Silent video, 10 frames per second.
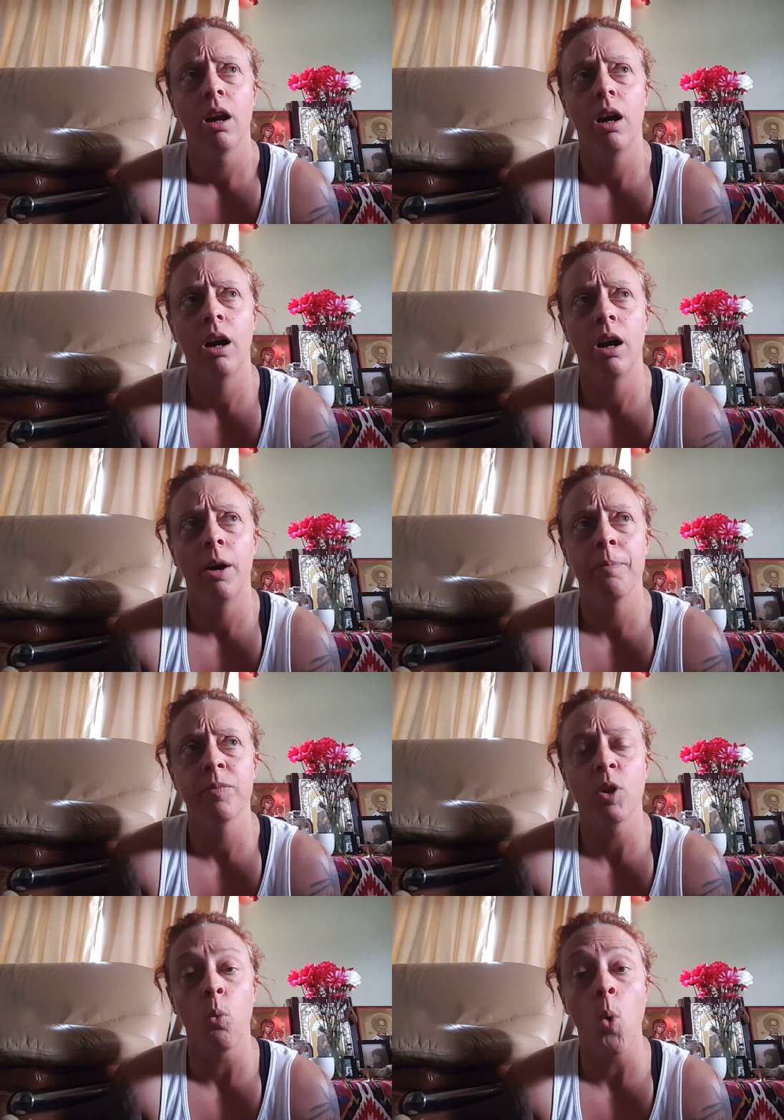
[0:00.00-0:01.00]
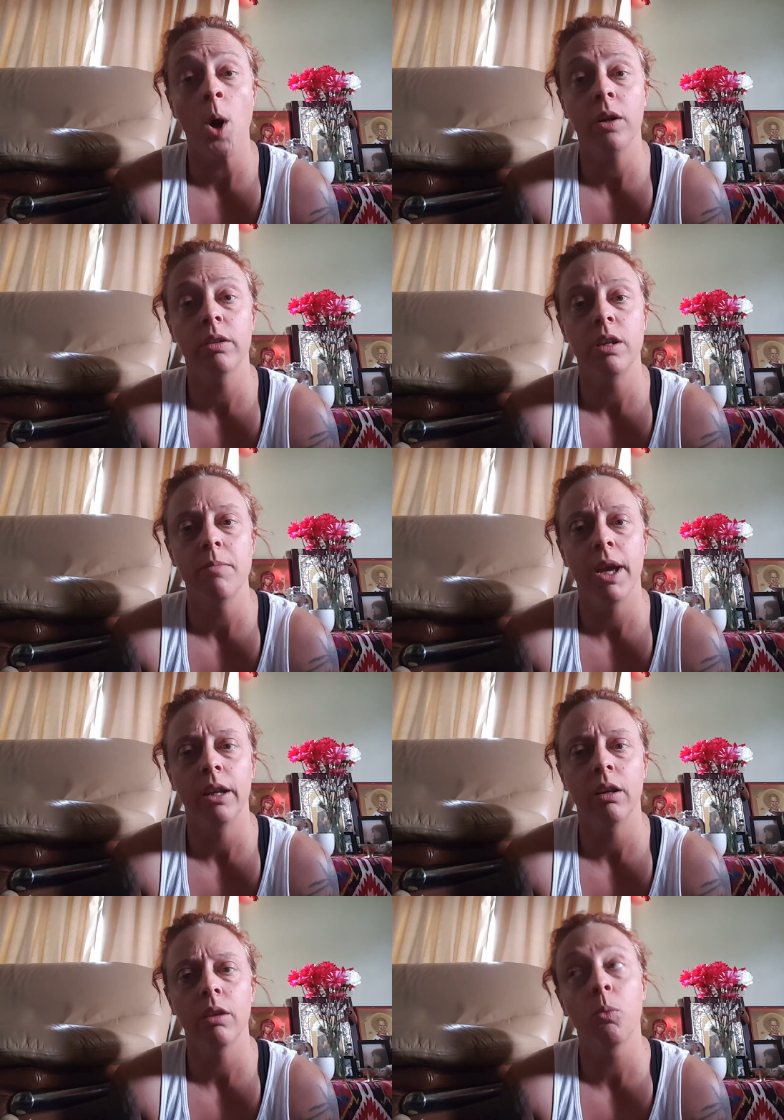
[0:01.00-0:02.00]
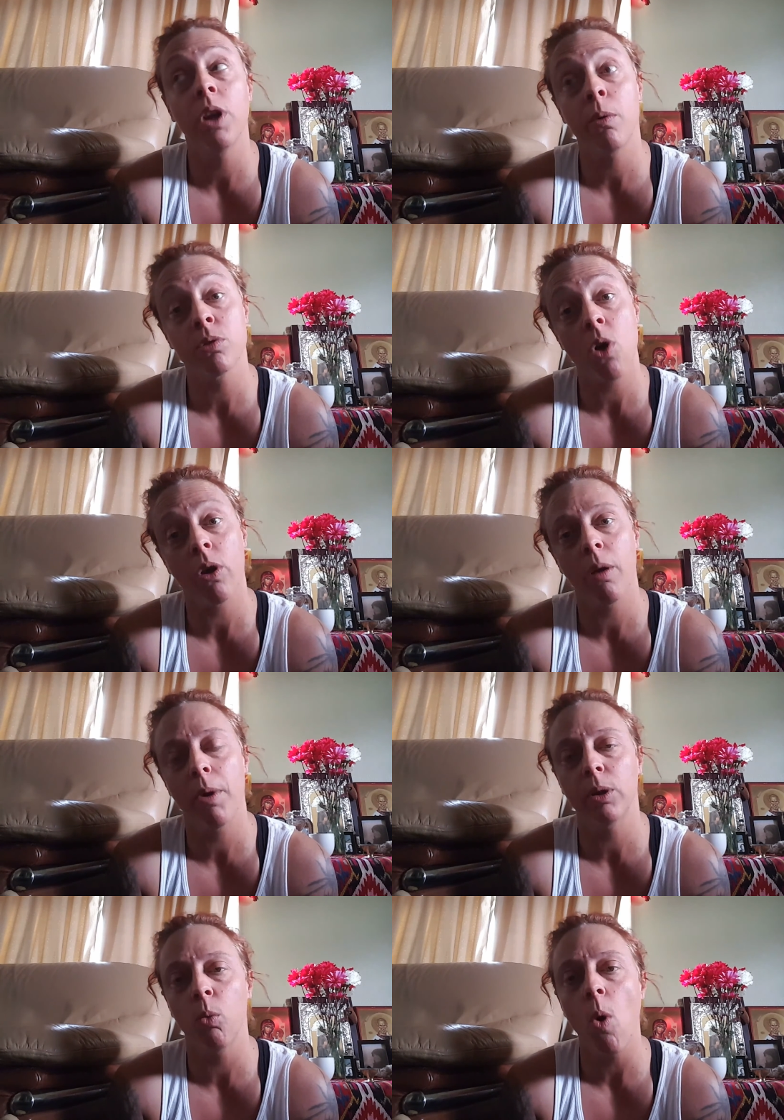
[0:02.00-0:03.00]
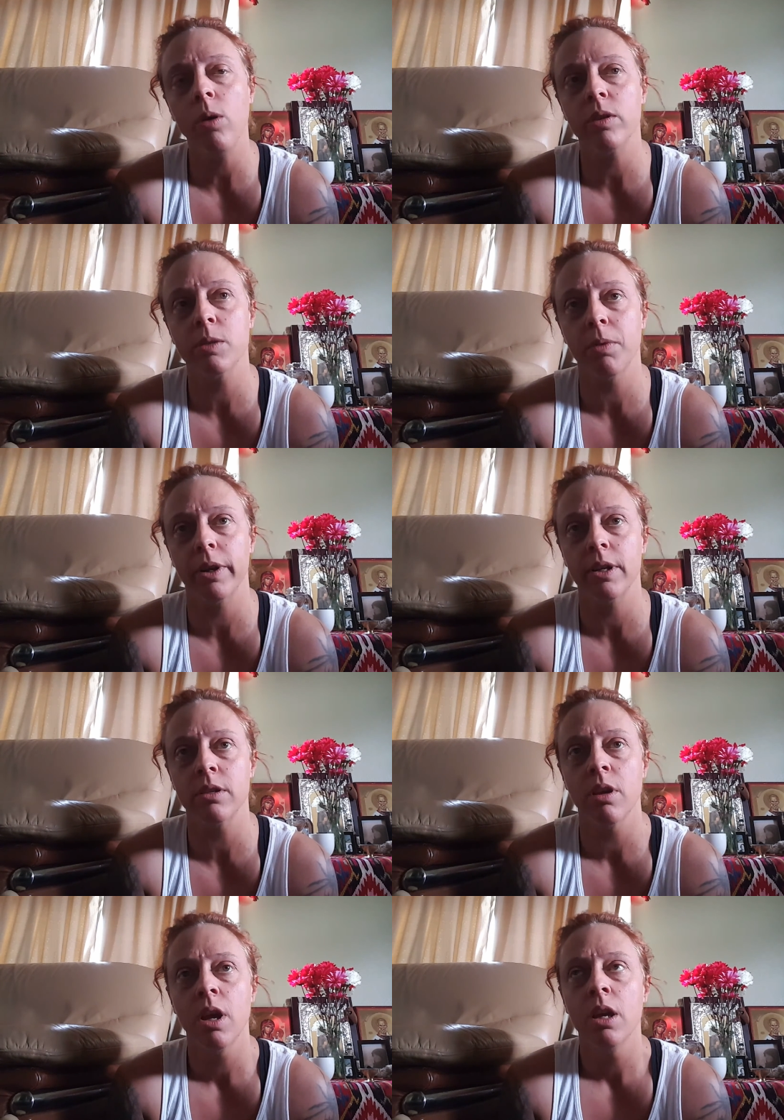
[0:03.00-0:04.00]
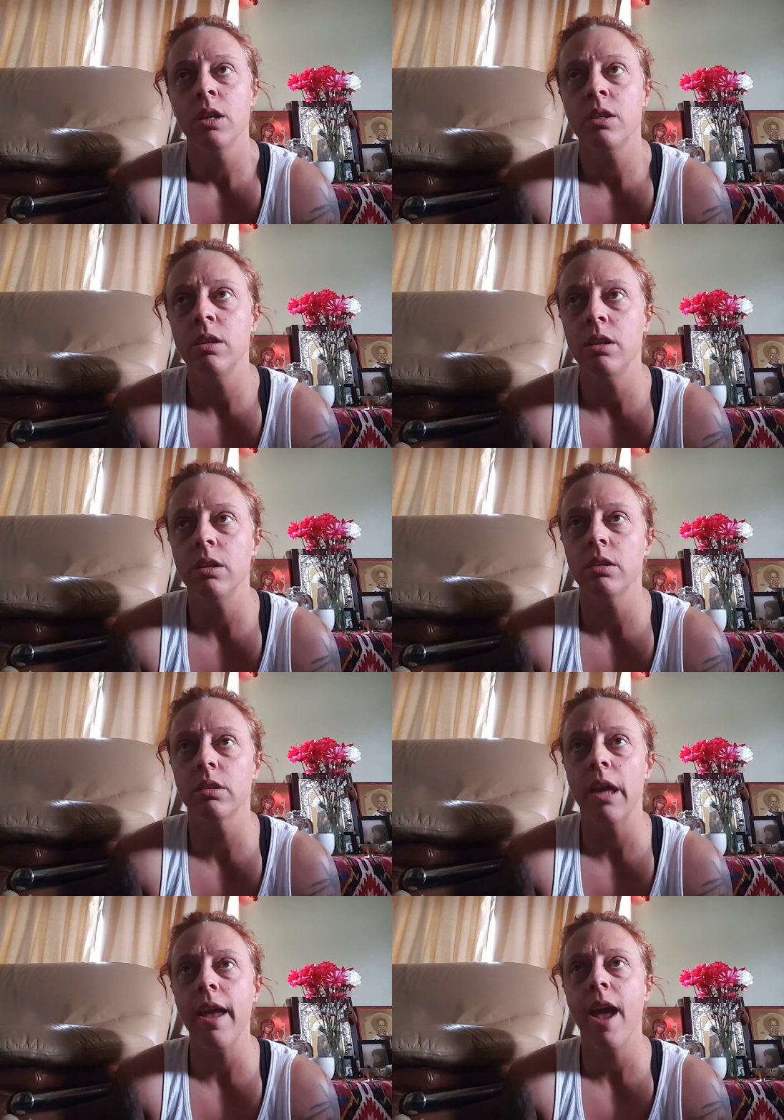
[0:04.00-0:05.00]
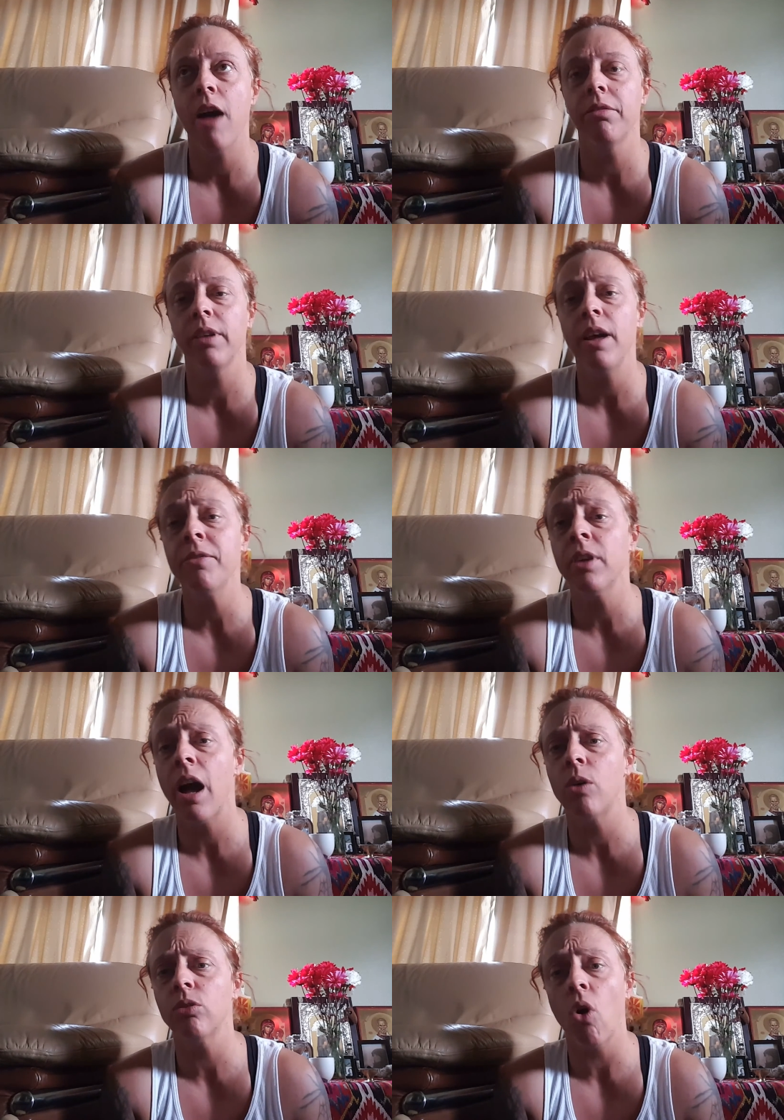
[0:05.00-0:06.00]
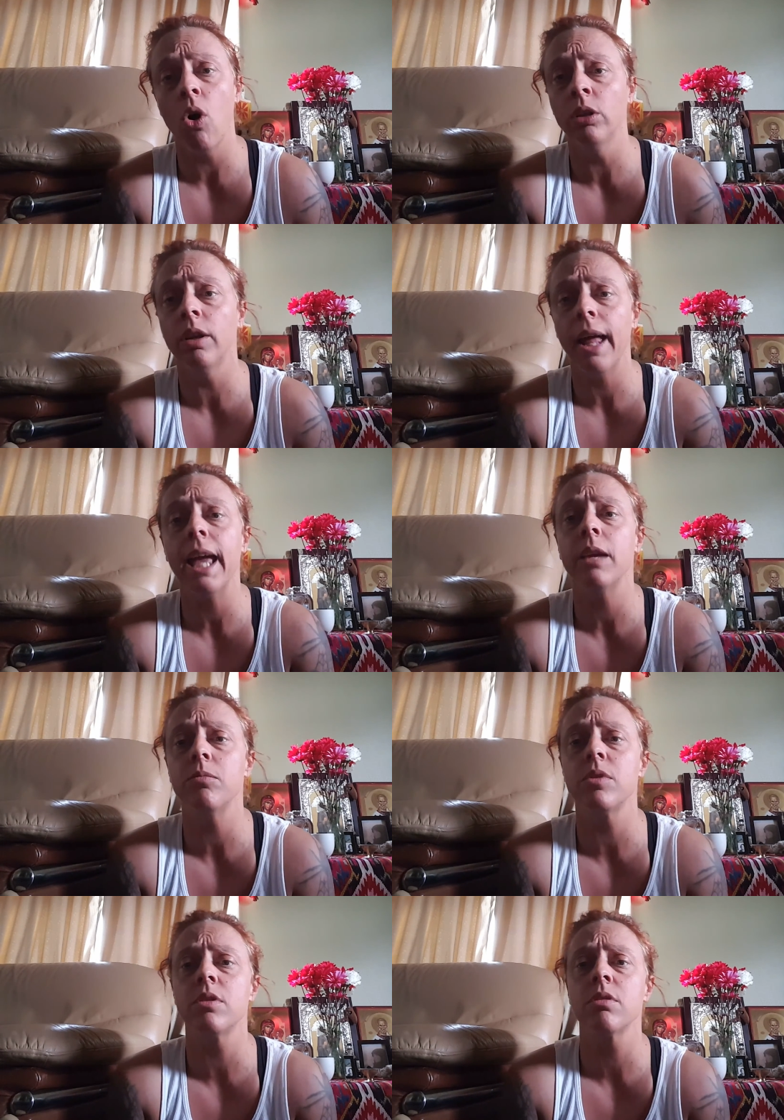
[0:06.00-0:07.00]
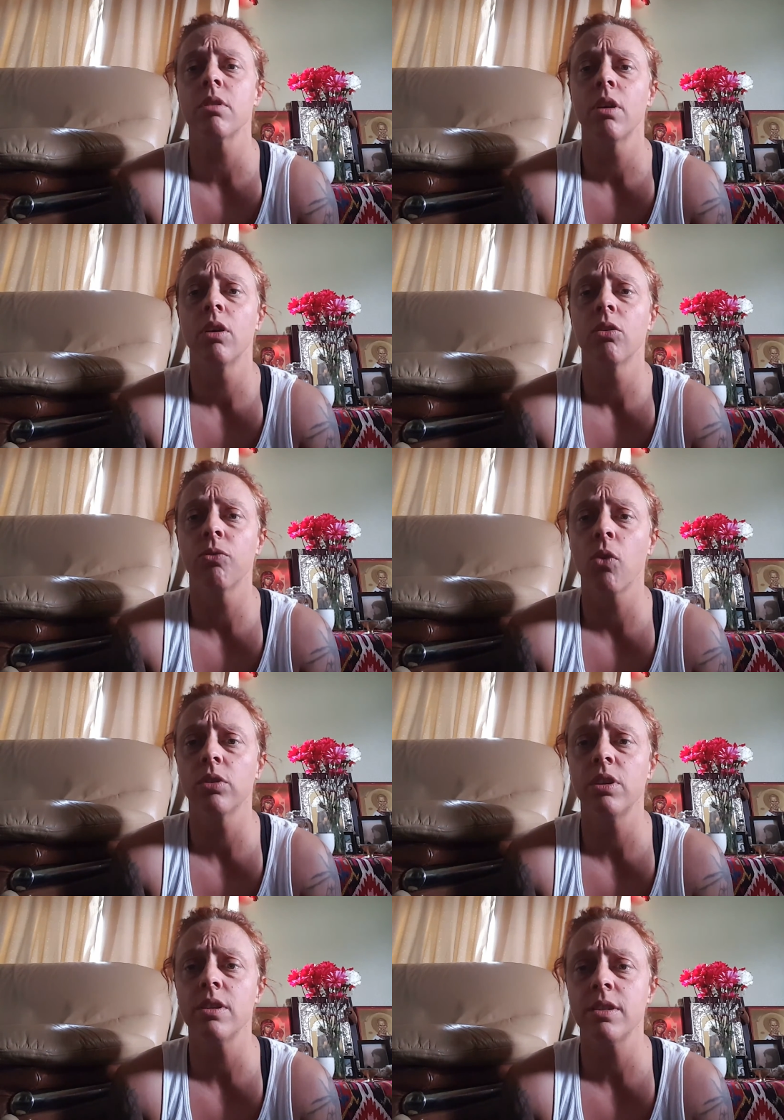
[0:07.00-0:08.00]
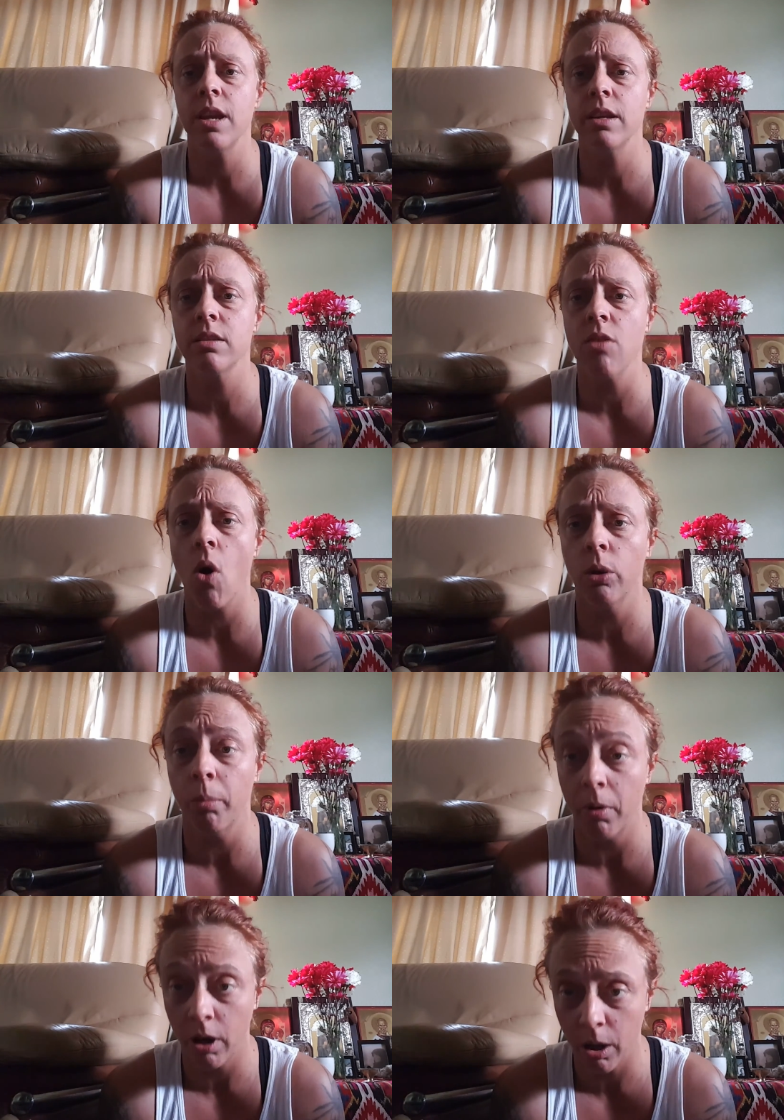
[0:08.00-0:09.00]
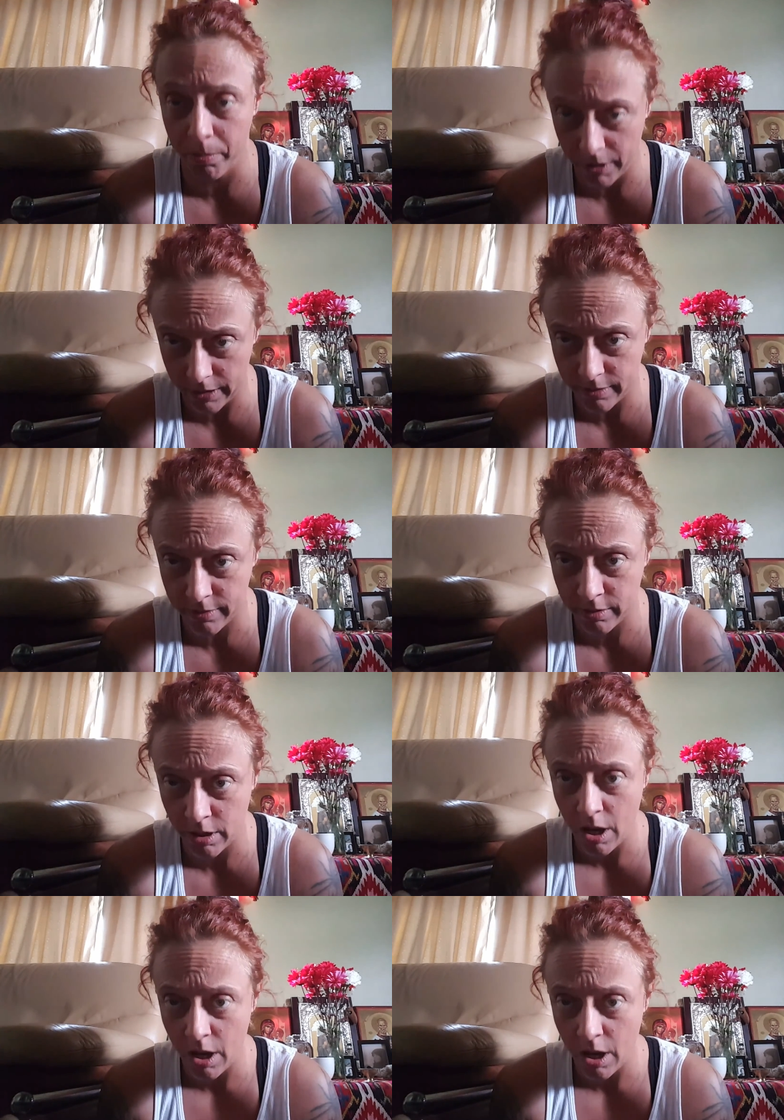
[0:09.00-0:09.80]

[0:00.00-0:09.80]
the water demon when I was talking about the water spirits. See, they have left out all the names for these things on purpose.